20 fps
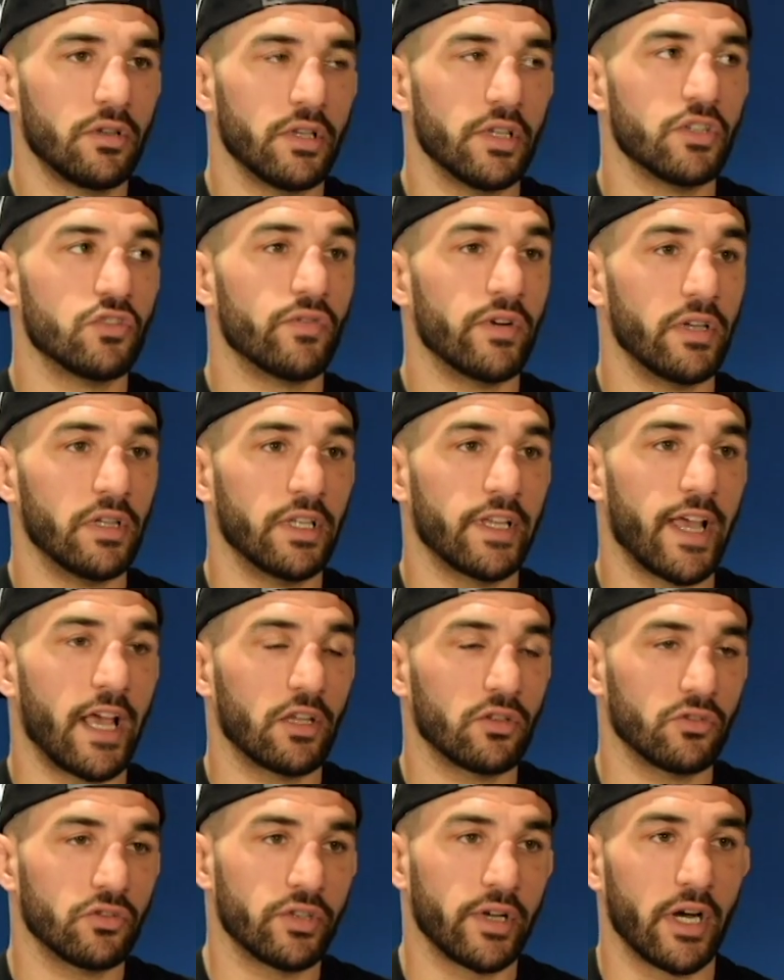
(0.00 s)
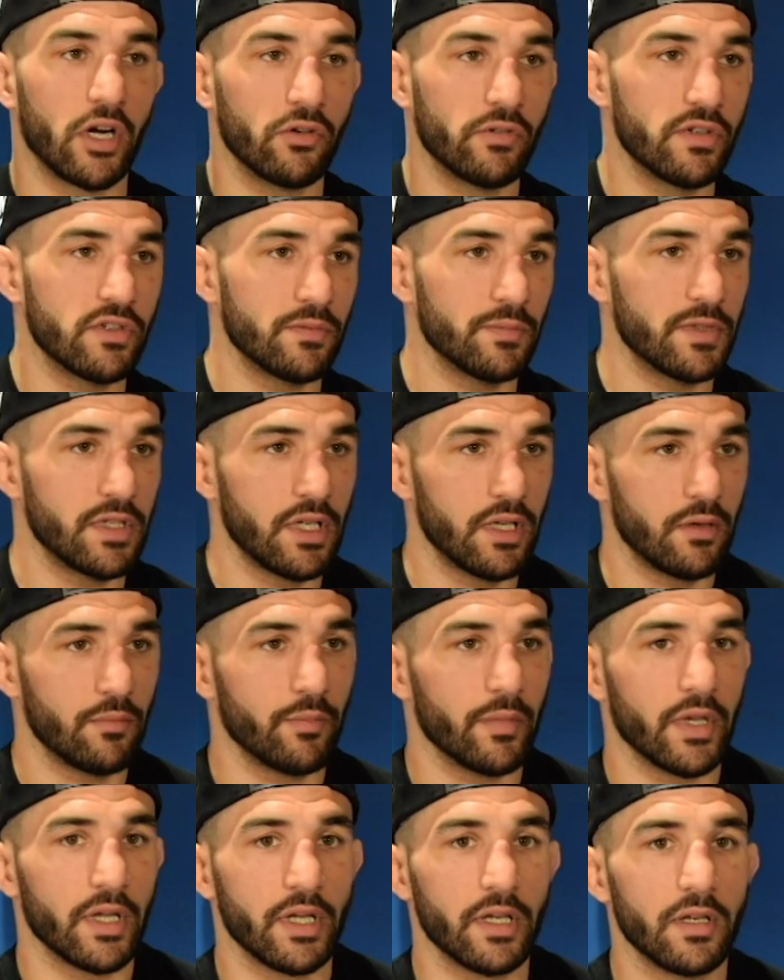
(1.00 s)
the Israeli counterterrorism
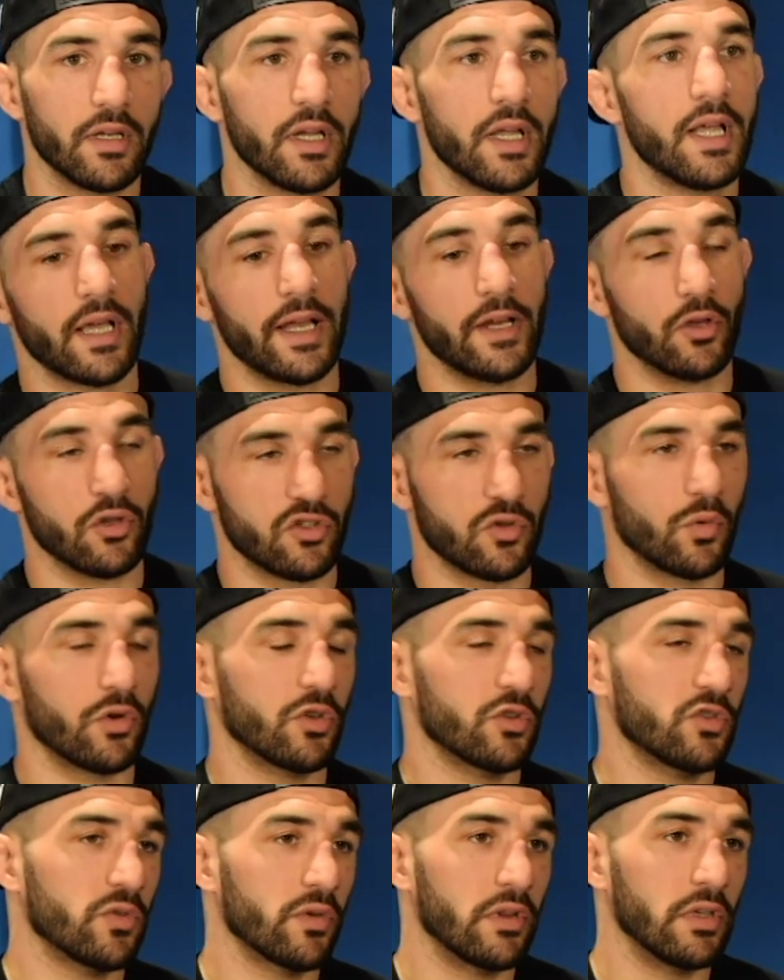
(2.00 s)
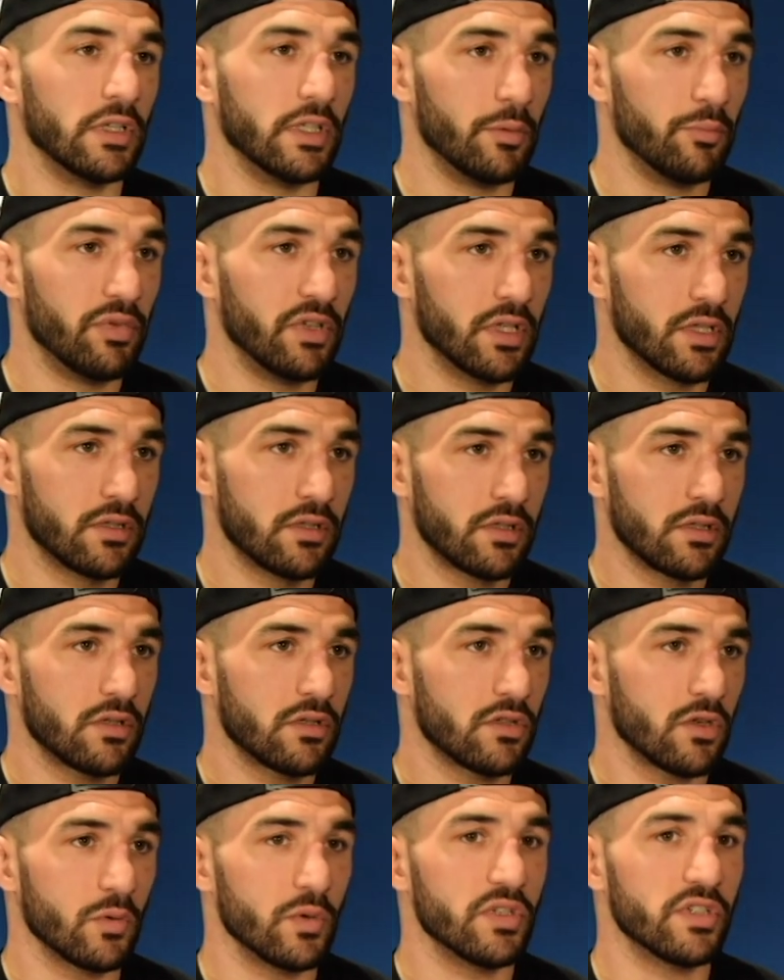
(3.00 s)
team and, and he also works with Olympians.
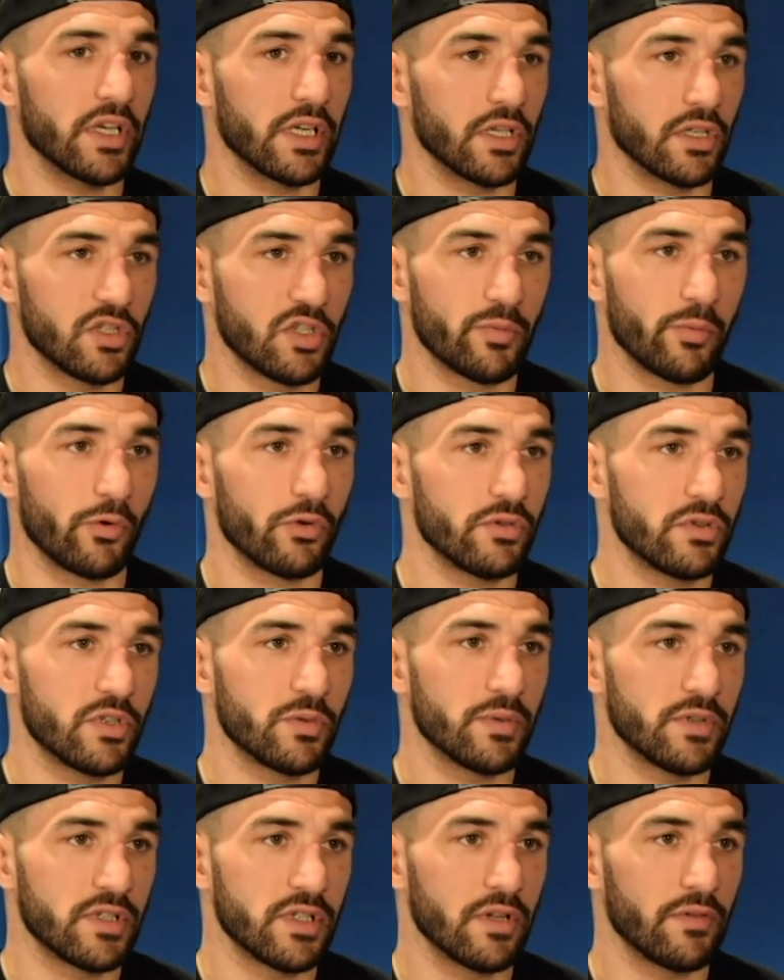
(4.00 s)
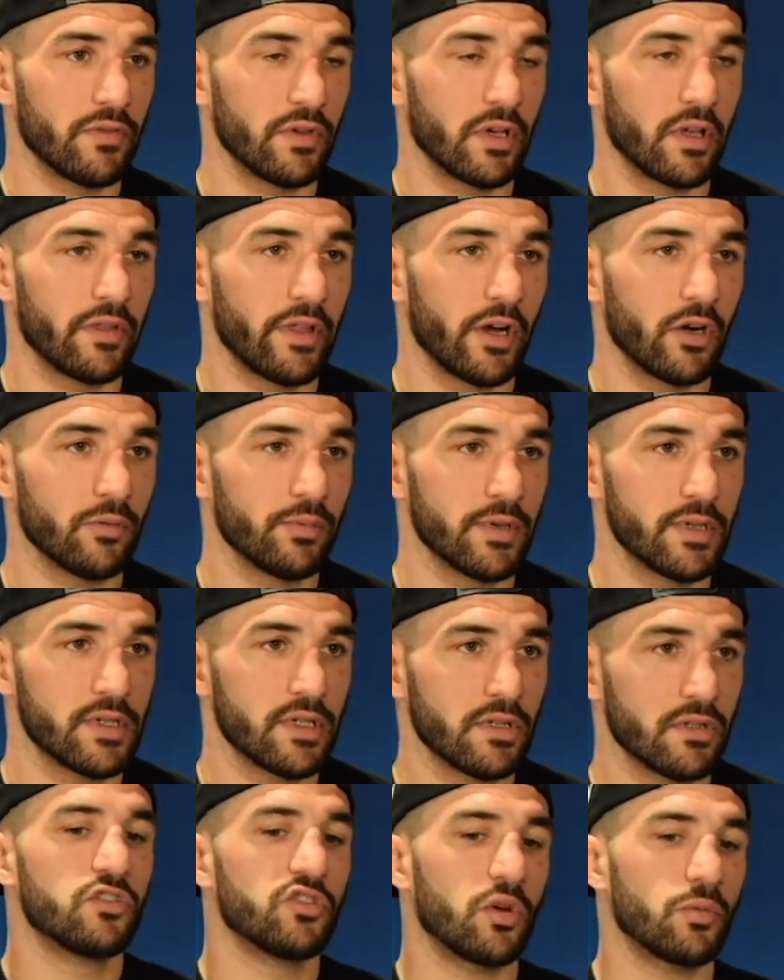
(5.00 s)
So he's like a sports specific
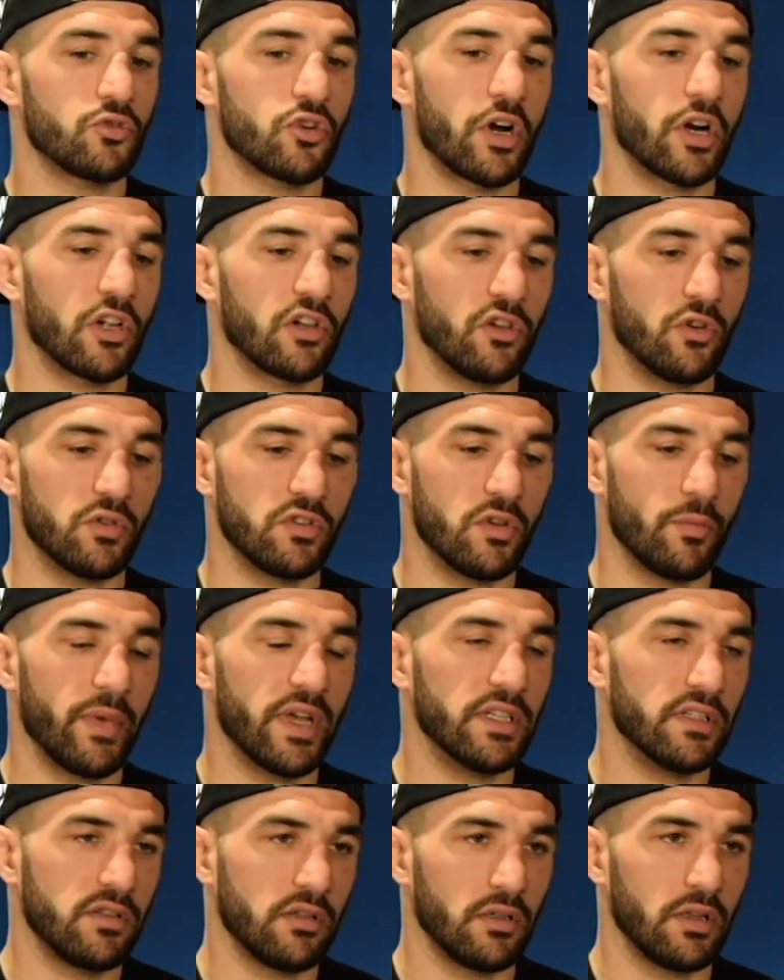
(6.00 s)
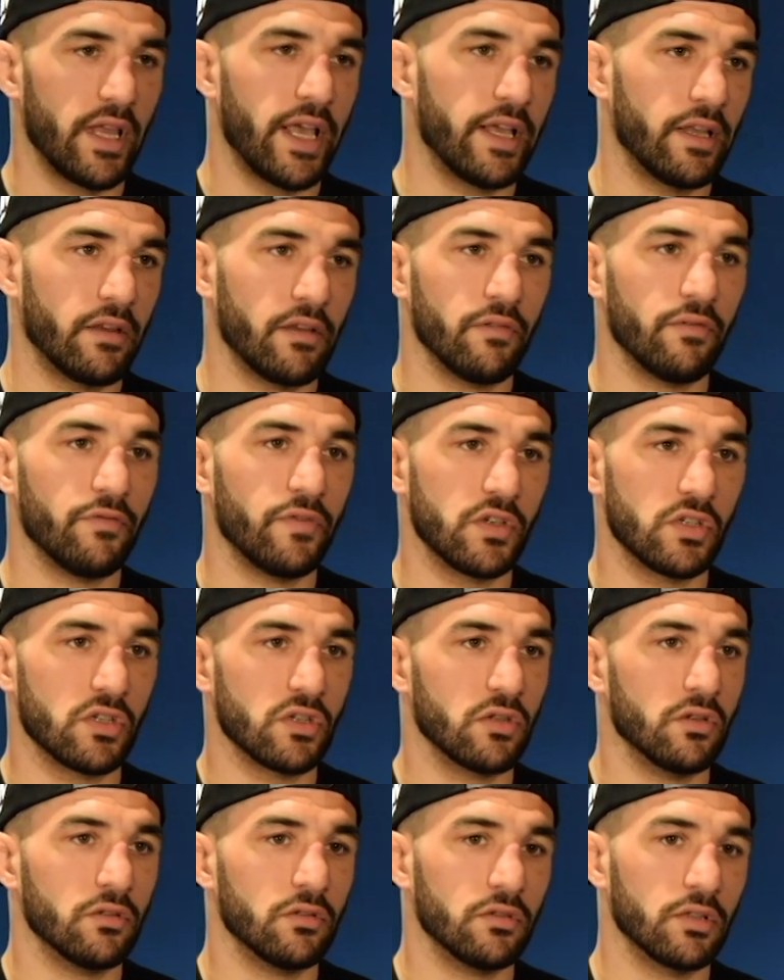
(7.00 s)
therapist. So I'm trying to close the mental and the
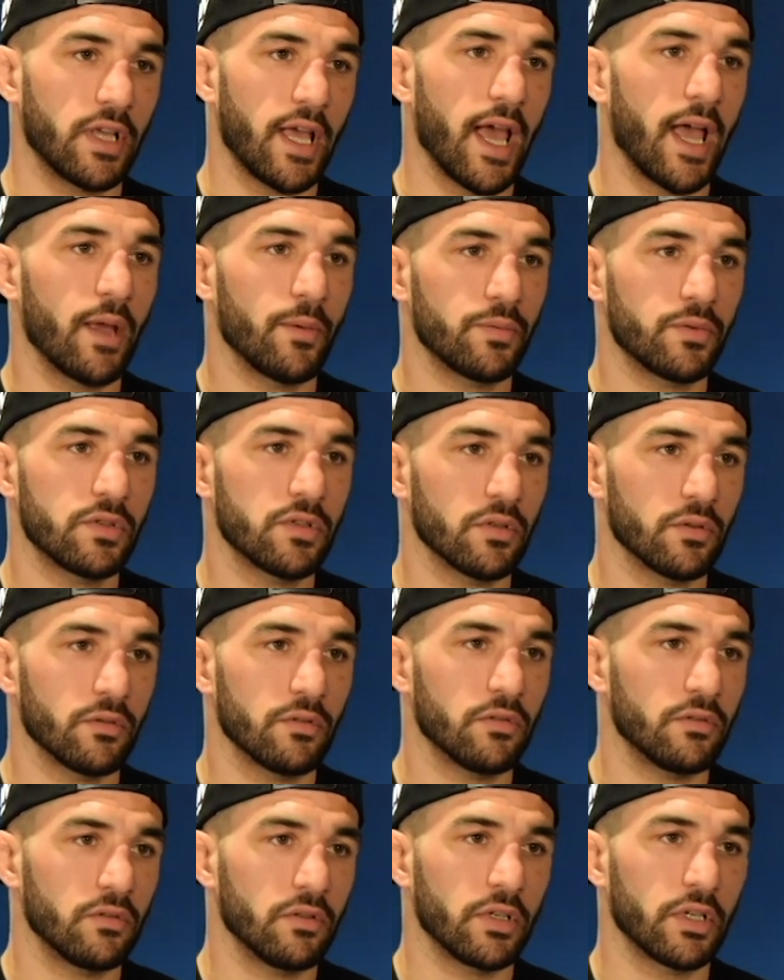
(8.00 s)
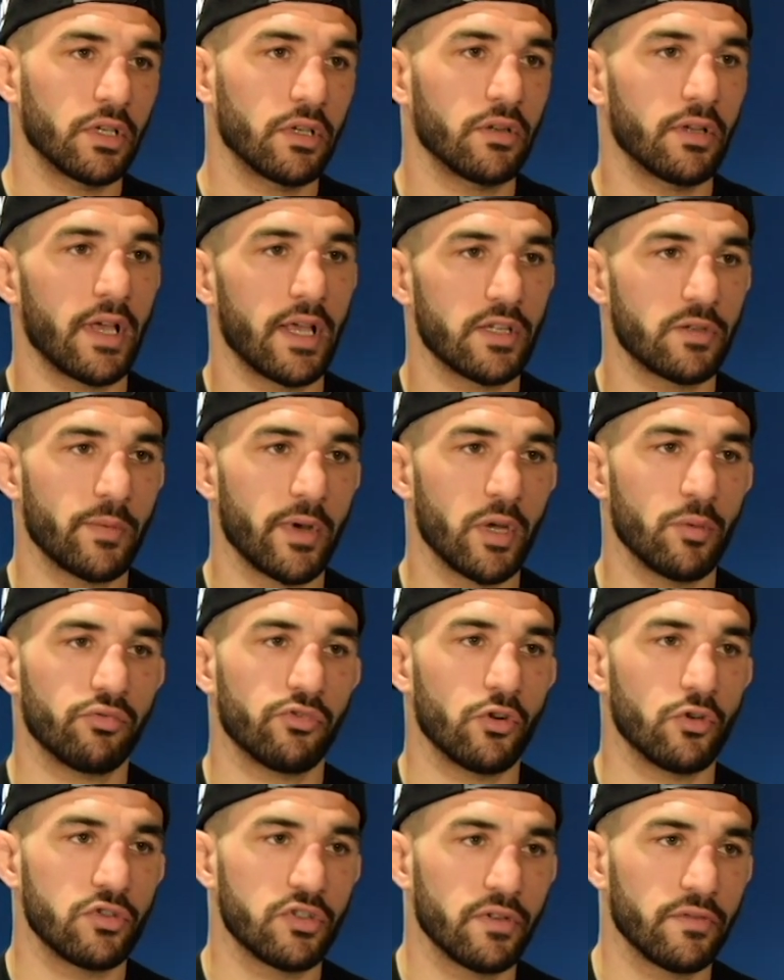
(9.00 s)
physical gaps uh, like as my
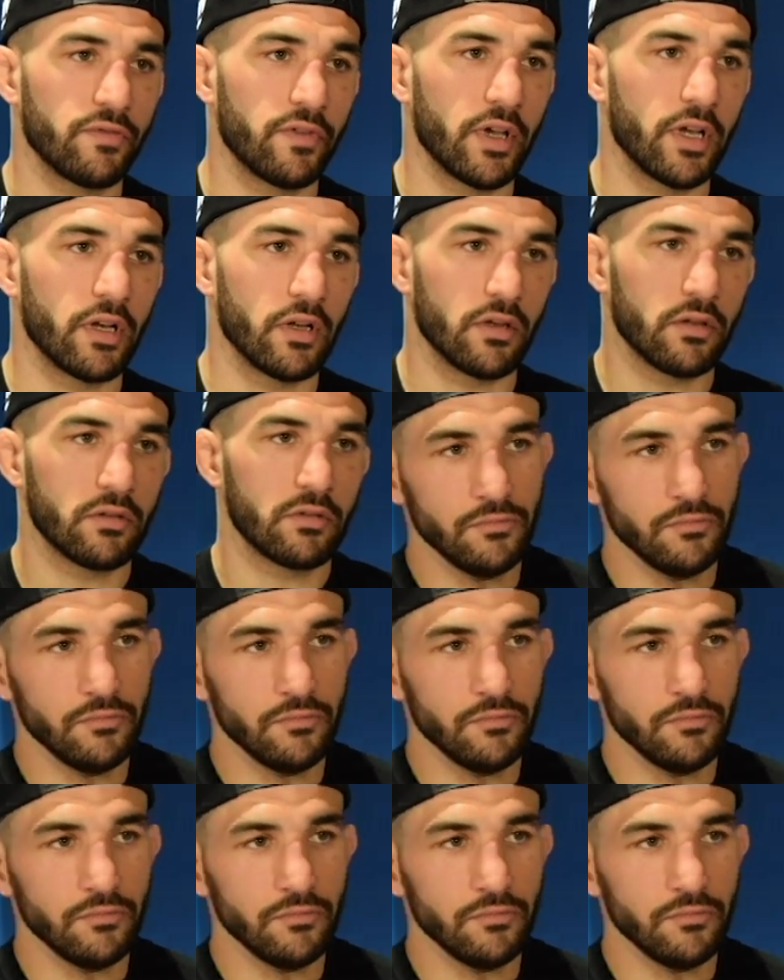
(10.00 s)
approach to fighting.